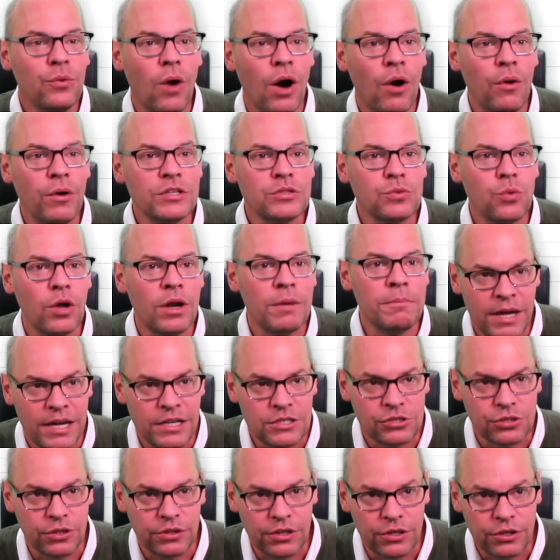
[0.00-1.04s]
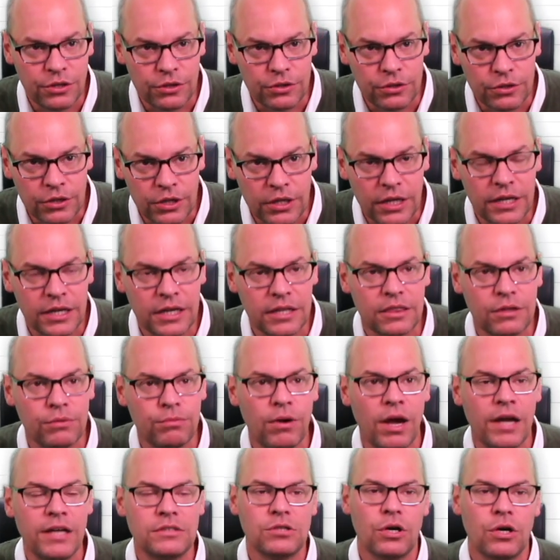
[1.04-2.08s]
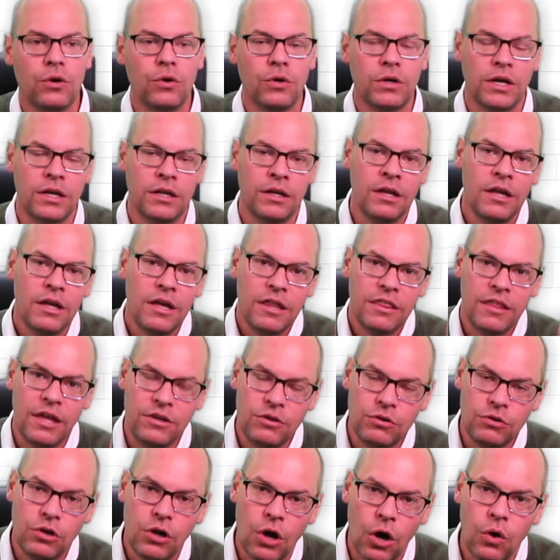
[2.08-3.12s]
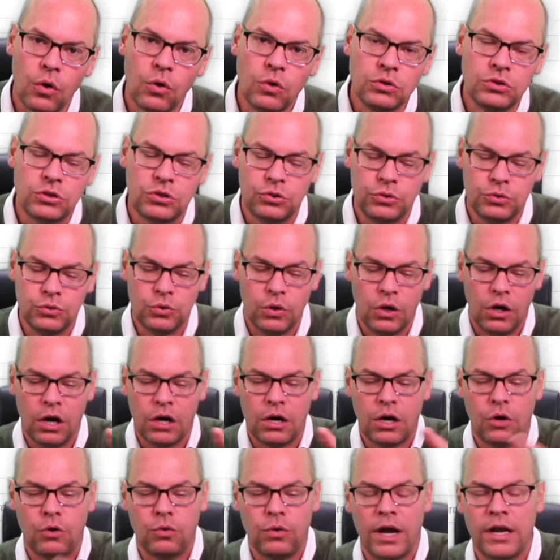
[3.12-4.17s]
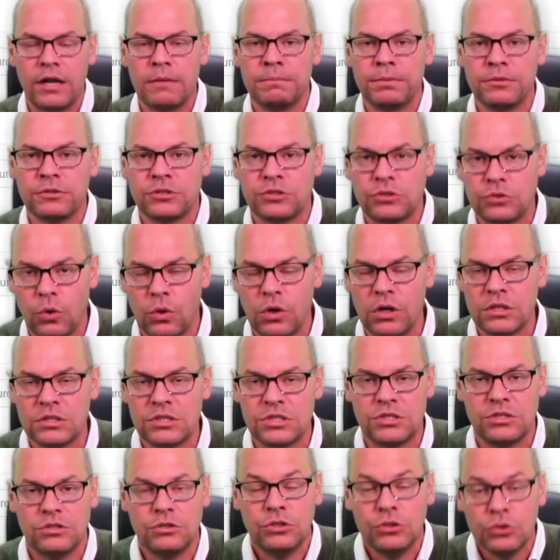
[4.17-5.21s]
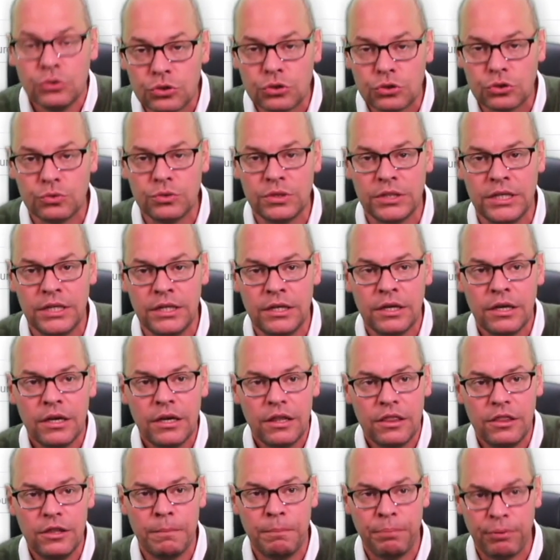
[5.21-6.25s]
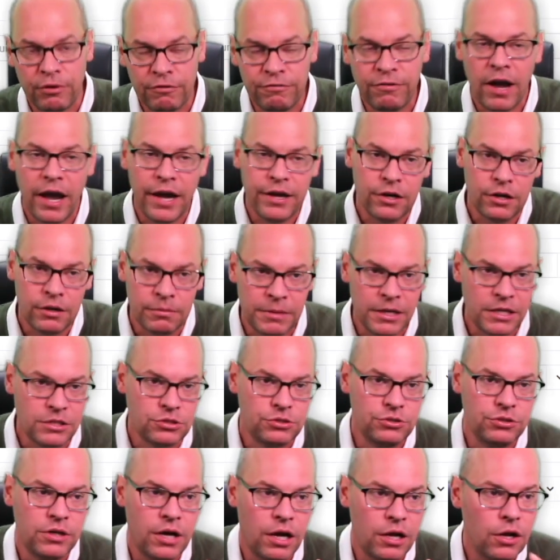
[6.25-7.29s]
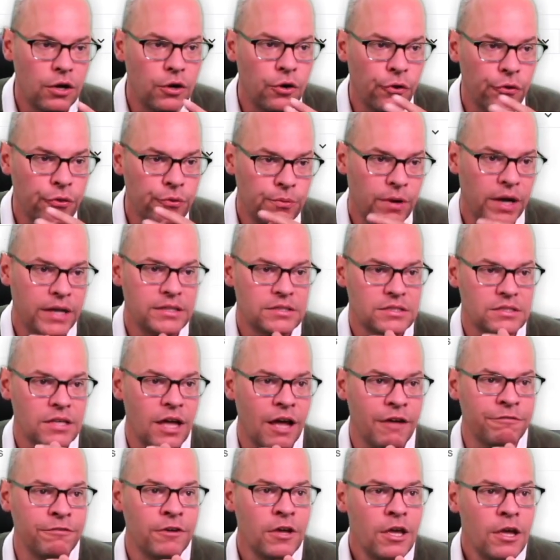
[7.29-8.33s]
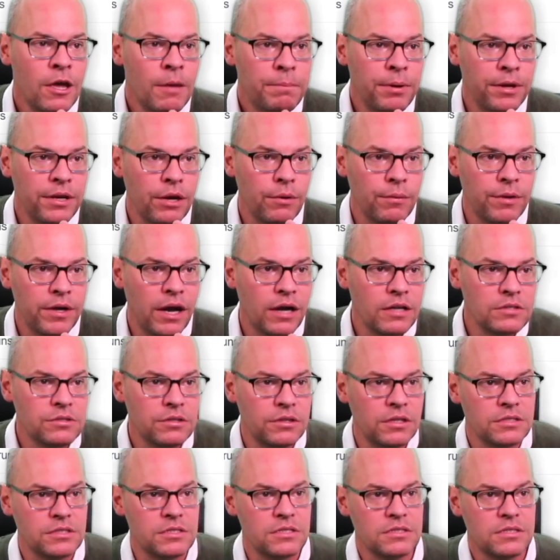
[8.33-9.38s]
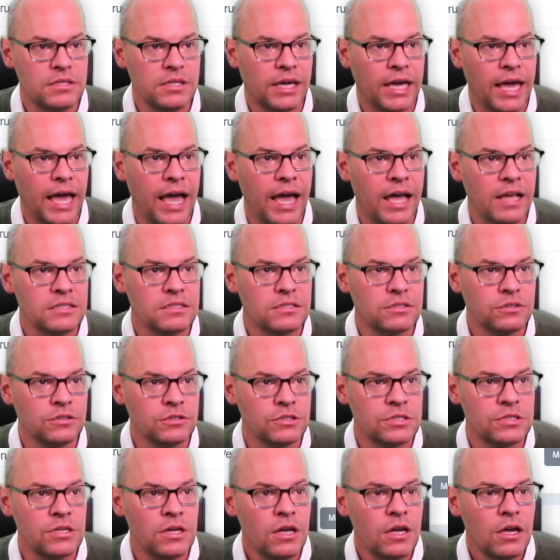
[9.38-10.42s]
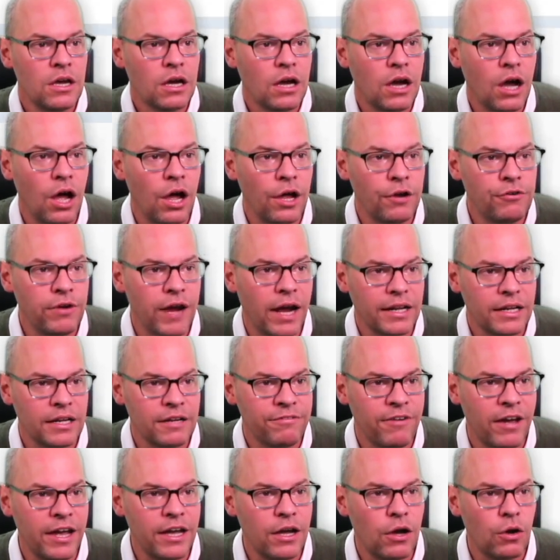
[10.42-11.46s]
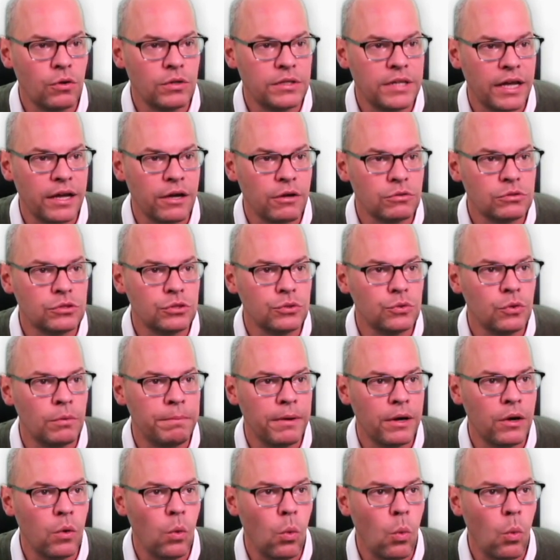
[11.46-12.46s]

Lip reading: always want to make sure that you're looking at the right token, that you go to a credible source, usually the provider, to make sure you got all the right stuff. But here we are. So this is the castles contract, and if I go down to about